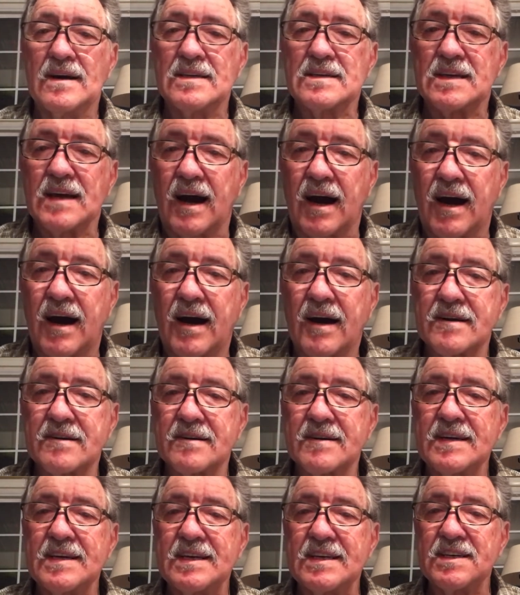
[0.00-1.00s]
To
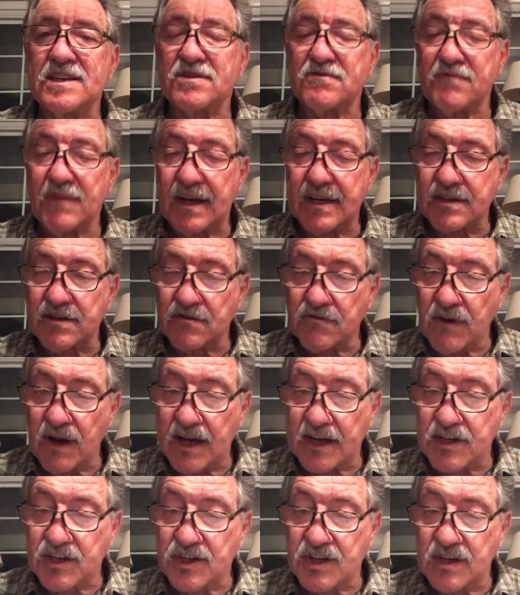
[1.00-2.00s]
honor his
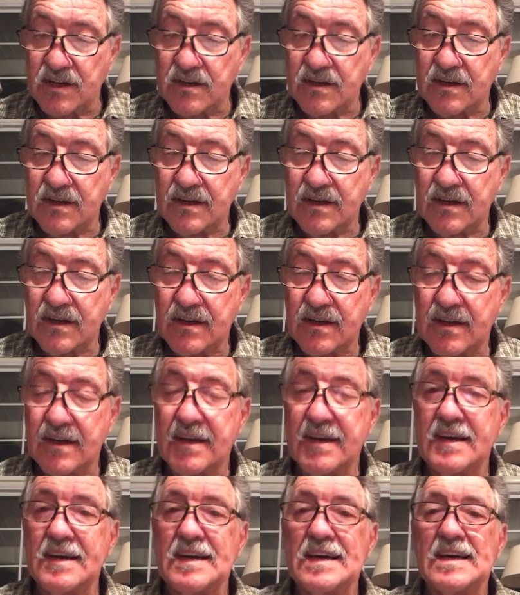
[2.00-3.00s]
resurrection
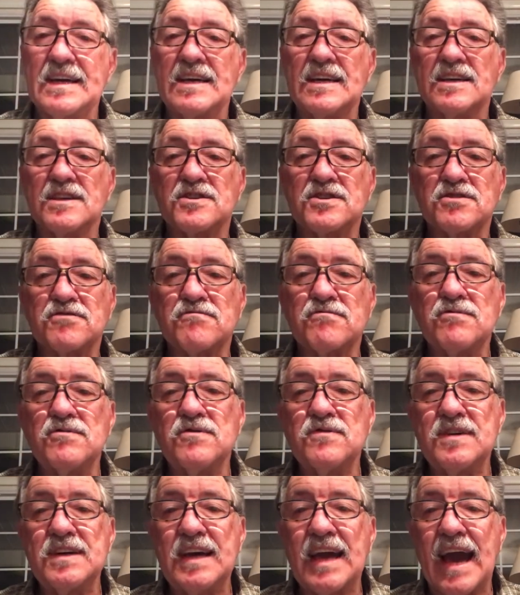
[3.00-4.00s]
is
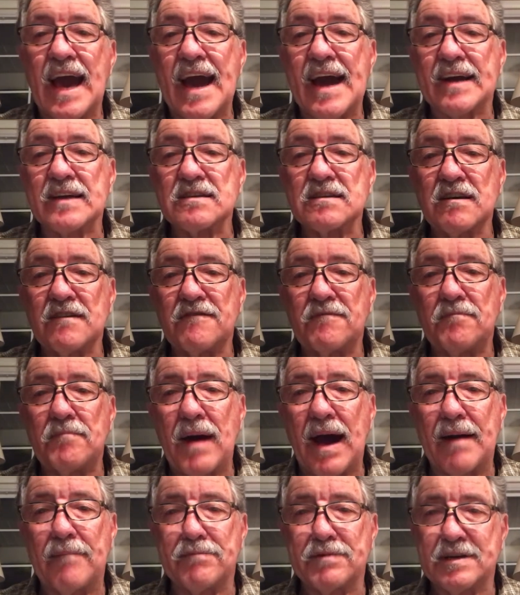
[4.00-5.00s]
through the act of
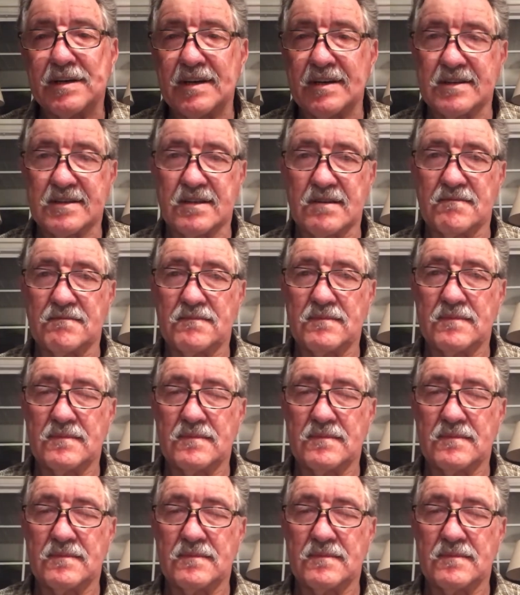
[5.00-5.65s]
baptism.